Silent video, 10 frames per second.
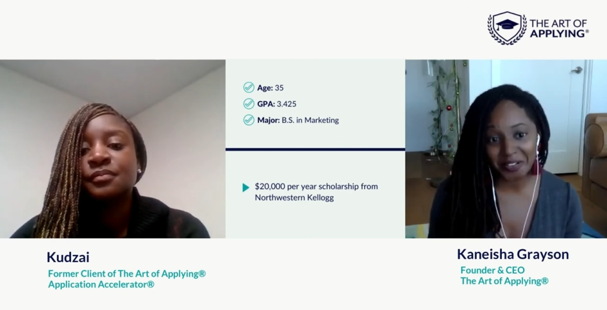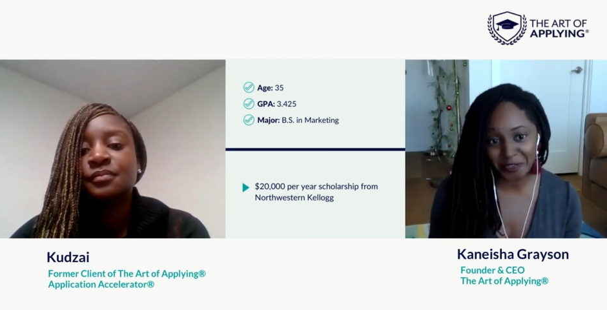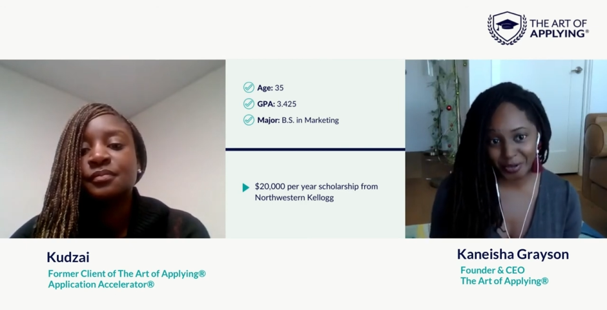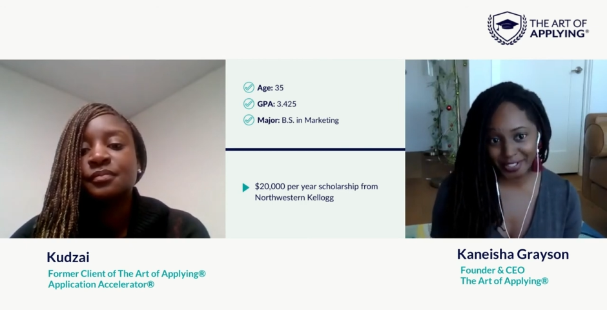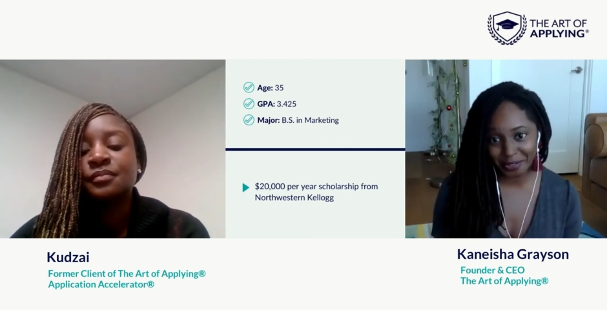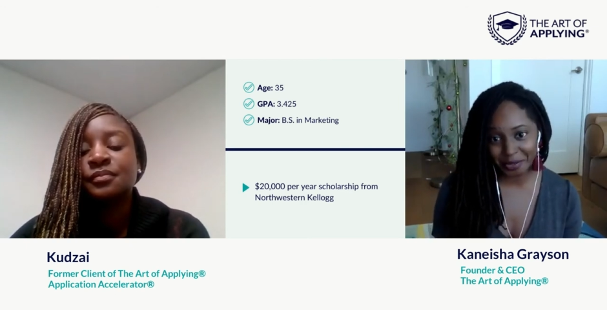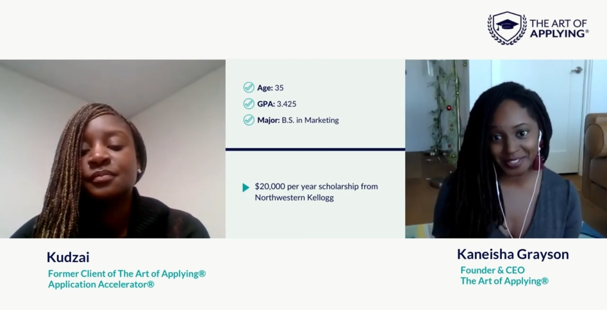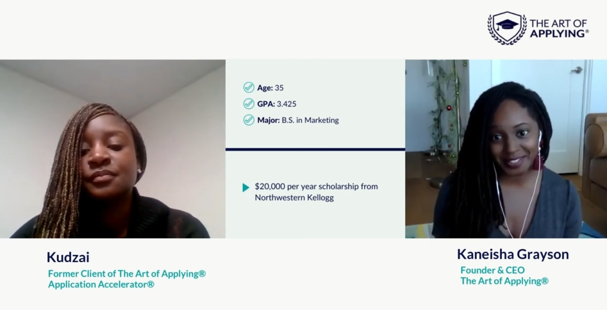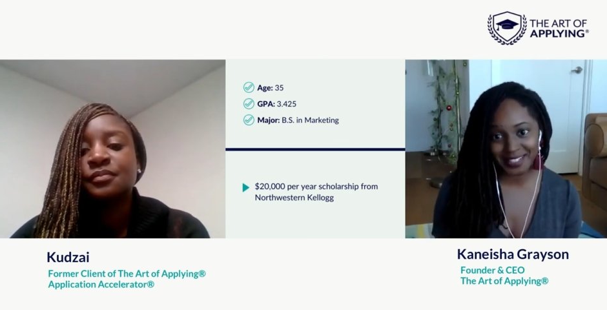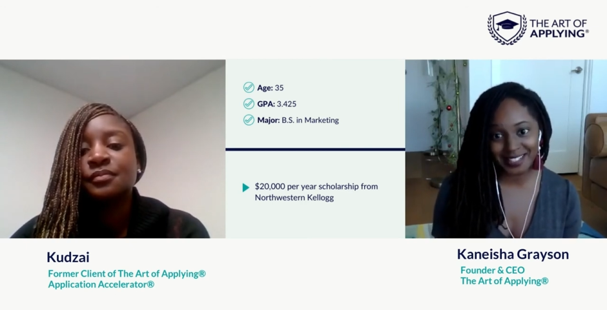Speaker 1: of
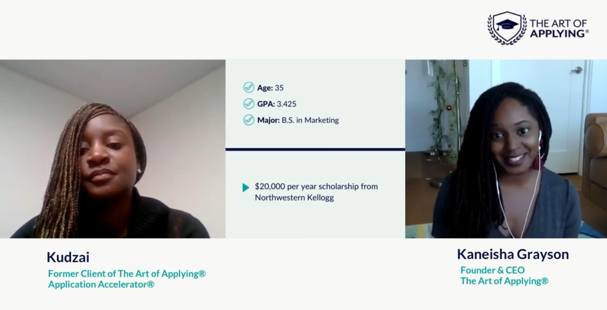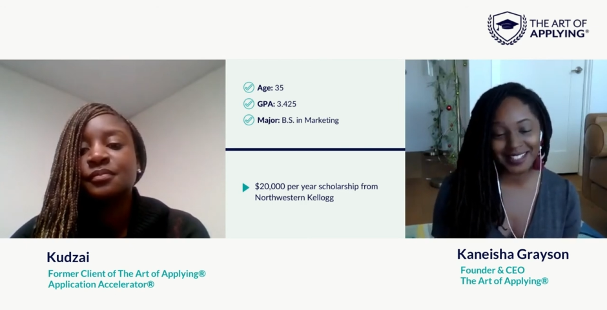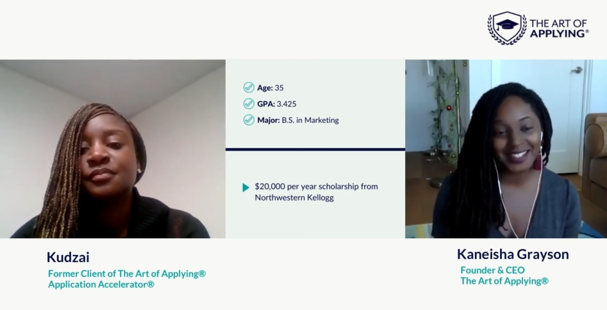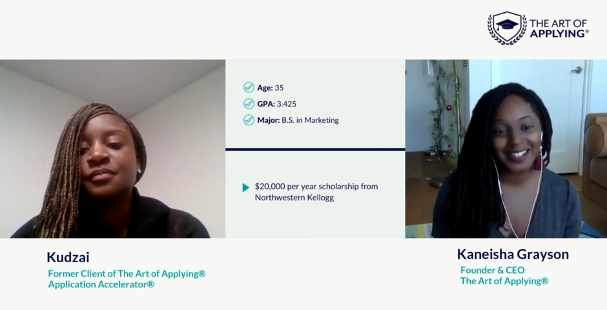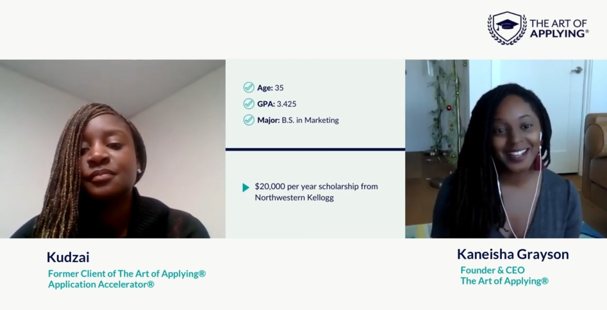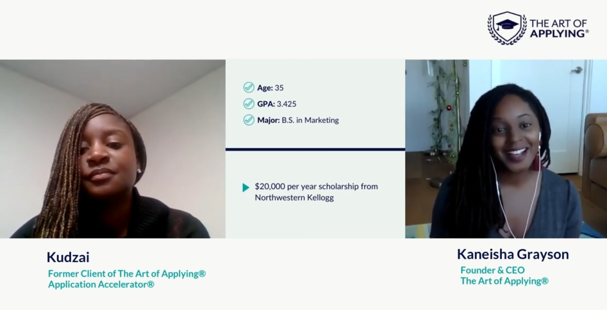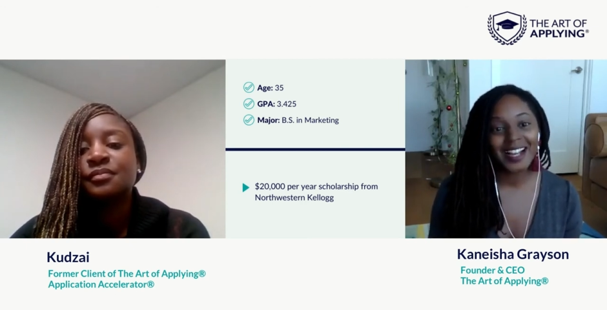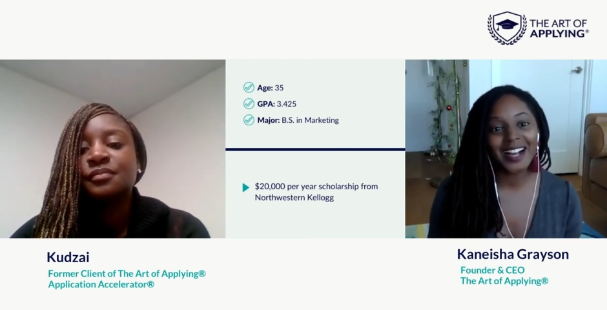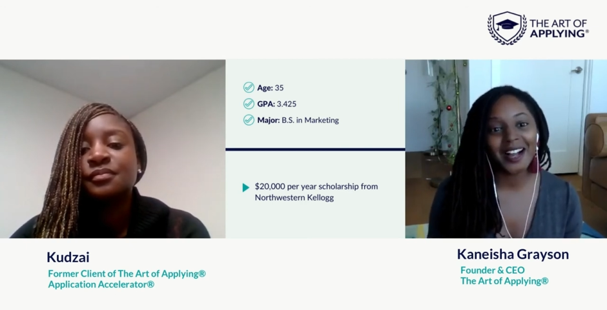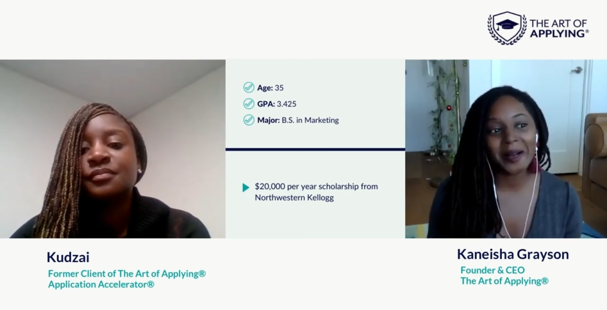resources
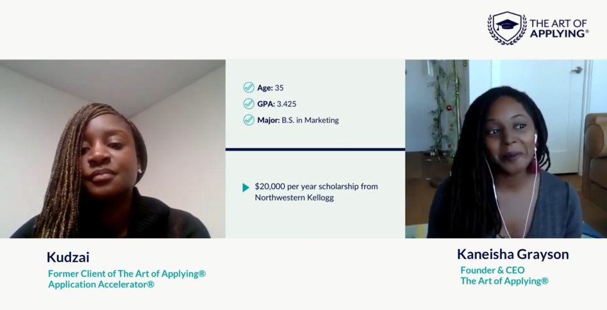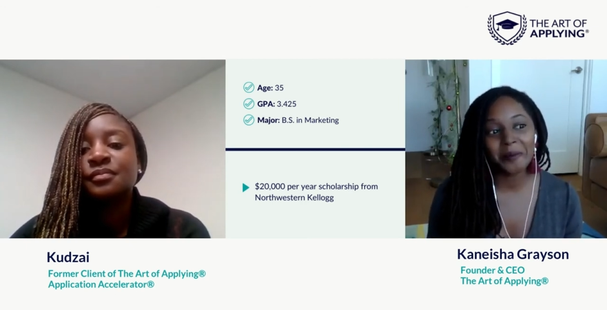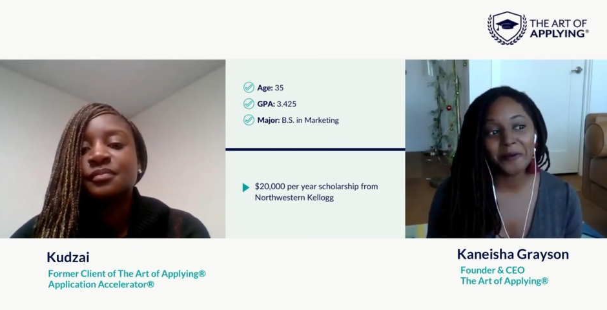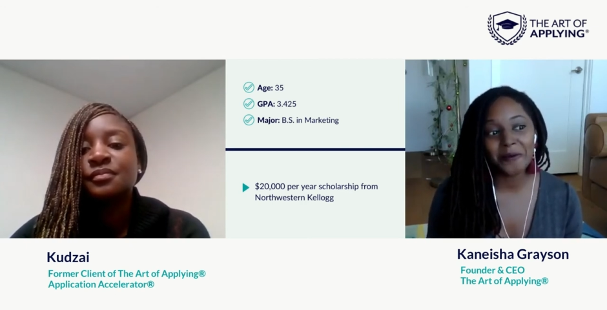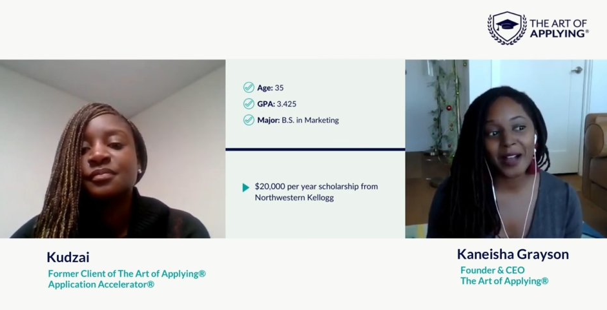um,